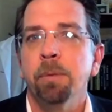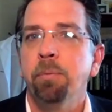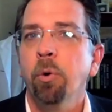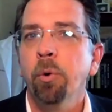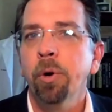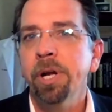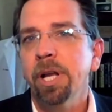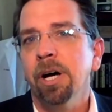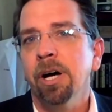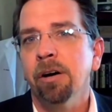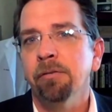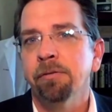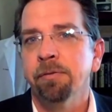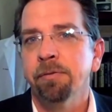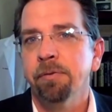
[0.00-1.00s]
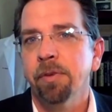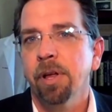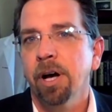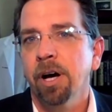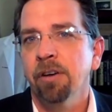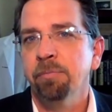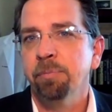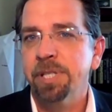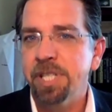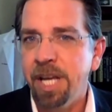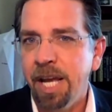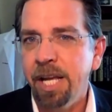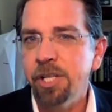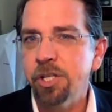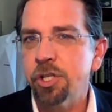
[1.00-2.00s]
The point of
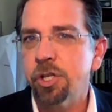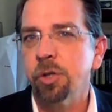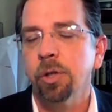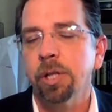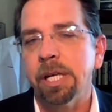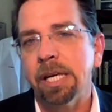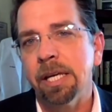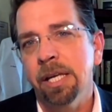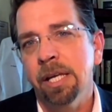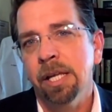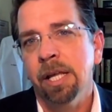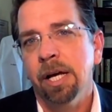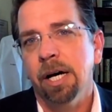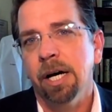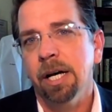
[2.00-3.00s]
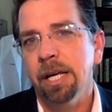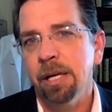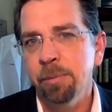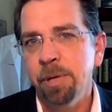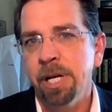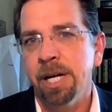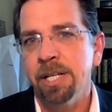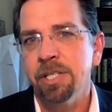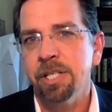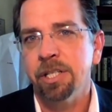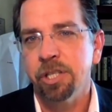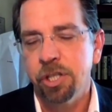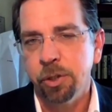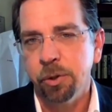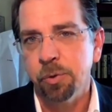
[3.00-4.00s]
potentially
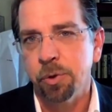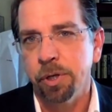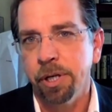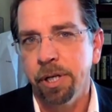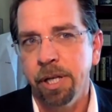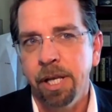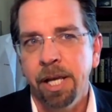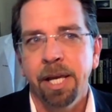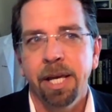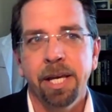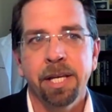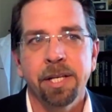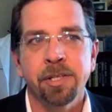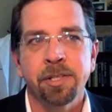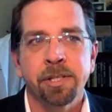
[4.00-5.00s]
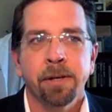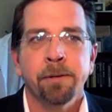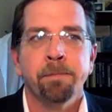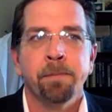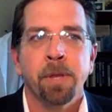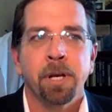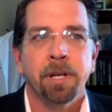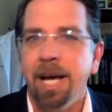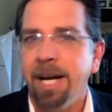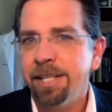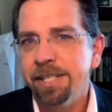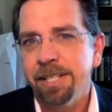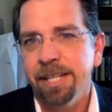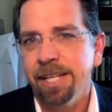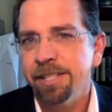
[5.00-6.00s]
immunizing children is
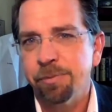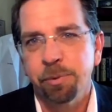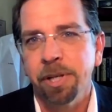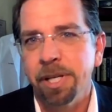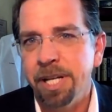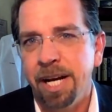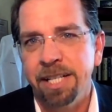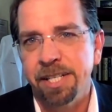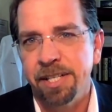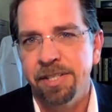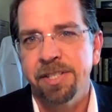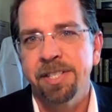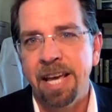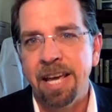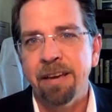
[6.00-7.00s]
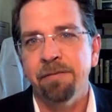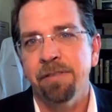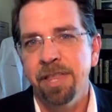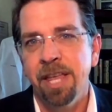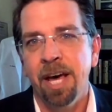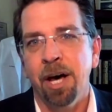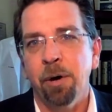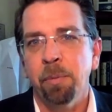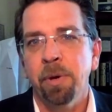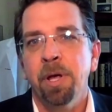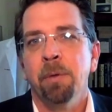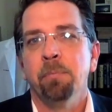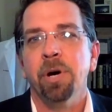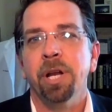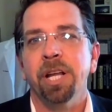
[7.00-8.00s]
it's really not to save them,
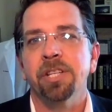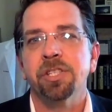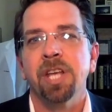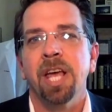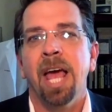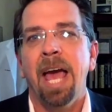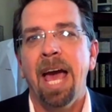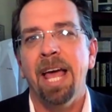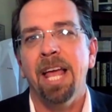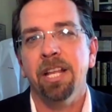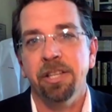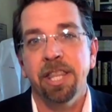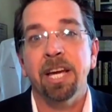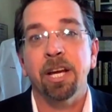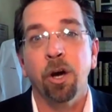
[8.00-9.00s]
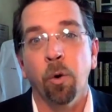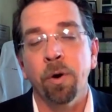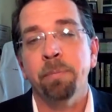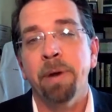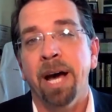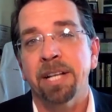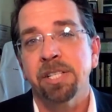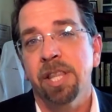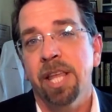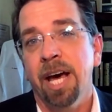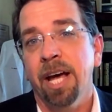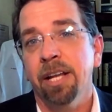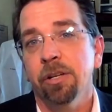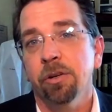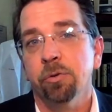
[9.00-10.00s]
but it's that going back to
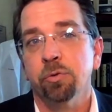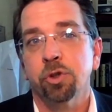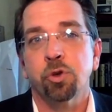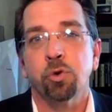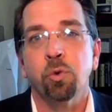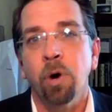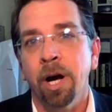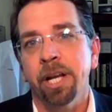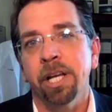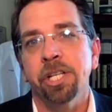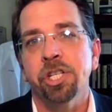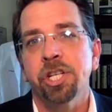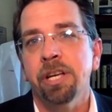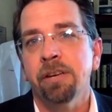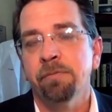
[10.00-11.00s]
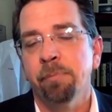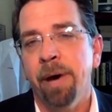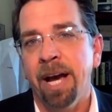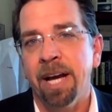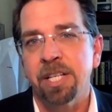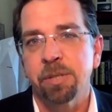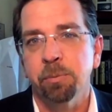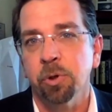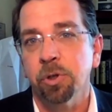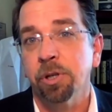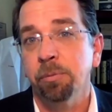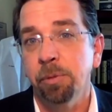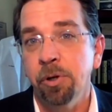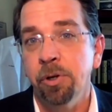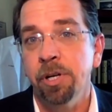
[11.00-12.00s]
that trying to achieve maximal
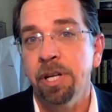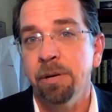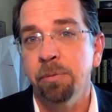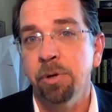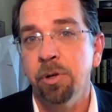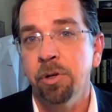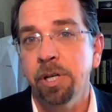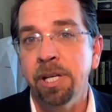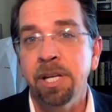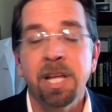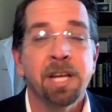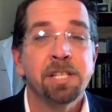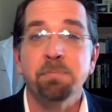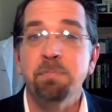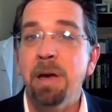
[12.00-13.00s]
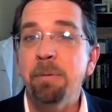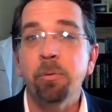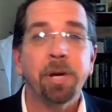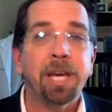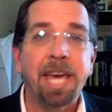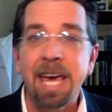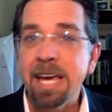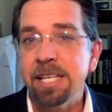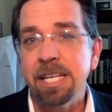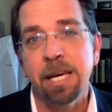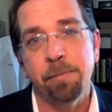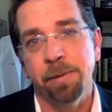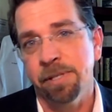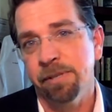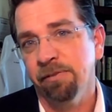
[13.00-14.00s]
community immunity to maybe we can
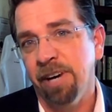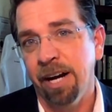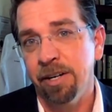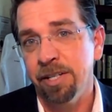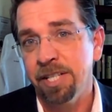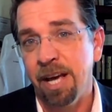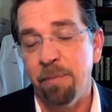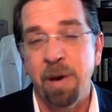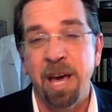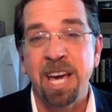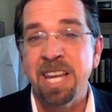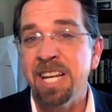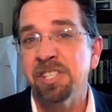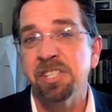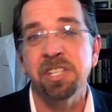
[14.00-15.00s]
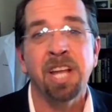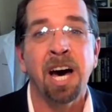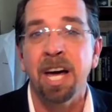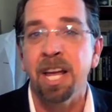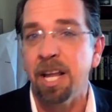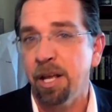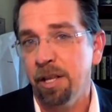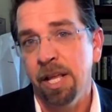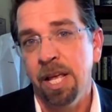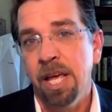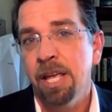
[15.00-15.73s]
keep this virus at bay. And it's not